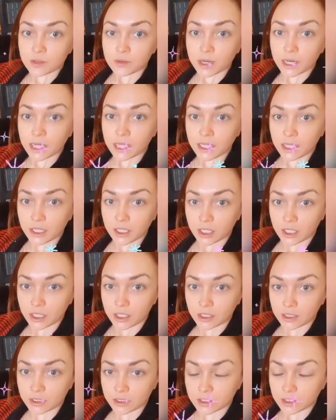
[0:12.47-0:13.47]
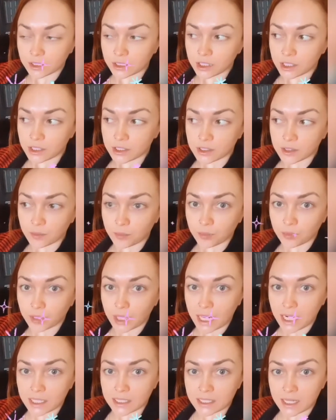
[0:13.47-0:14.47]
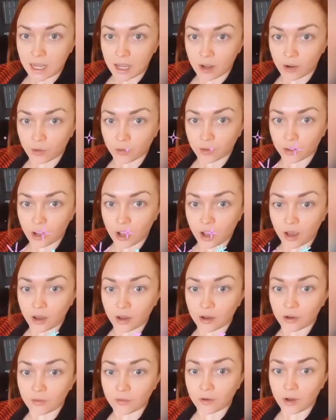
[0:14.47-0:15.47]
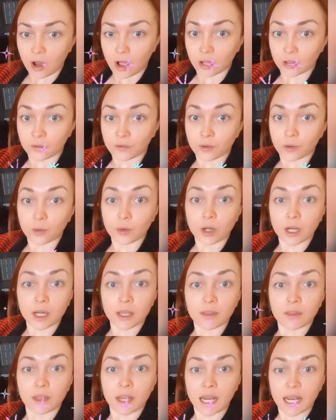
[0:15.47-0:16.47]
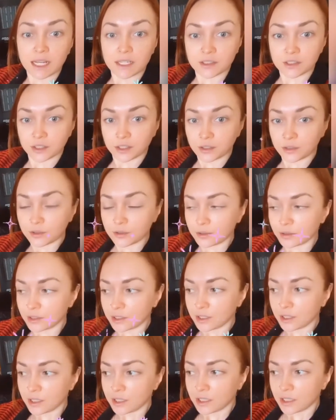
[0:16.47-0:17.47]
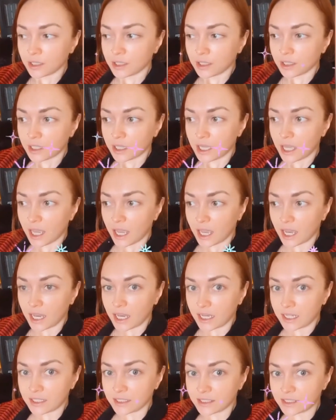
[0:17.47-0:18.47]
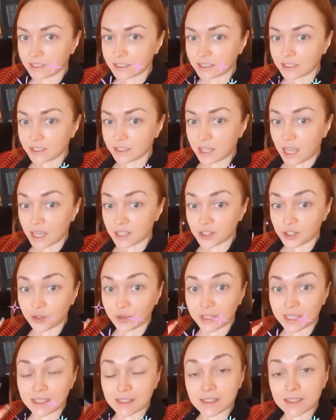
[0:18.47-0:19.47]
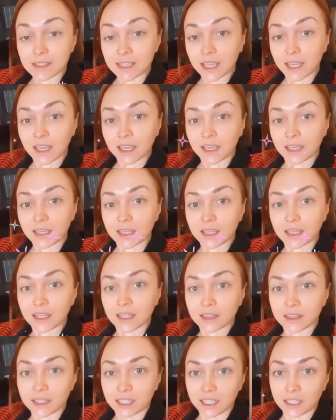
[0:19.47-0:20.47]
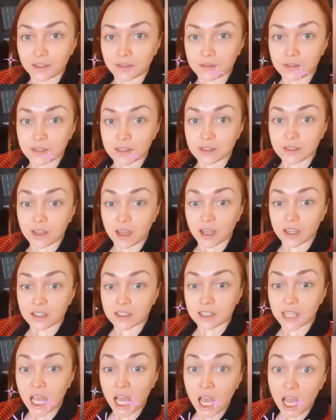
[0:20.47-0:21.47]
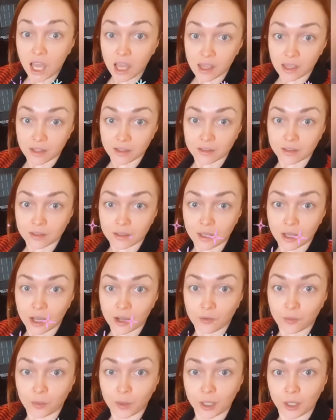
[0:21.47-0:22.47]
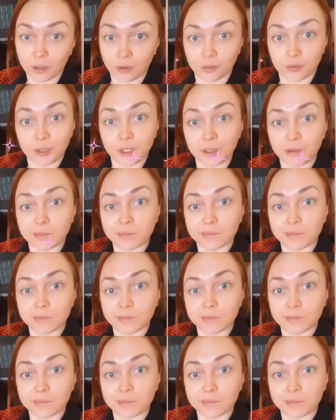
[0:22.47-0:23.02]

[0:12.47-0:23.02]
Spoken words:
here is the breakdown of all of the work that I do. And as you can see, it leaves a ton of wiggle room.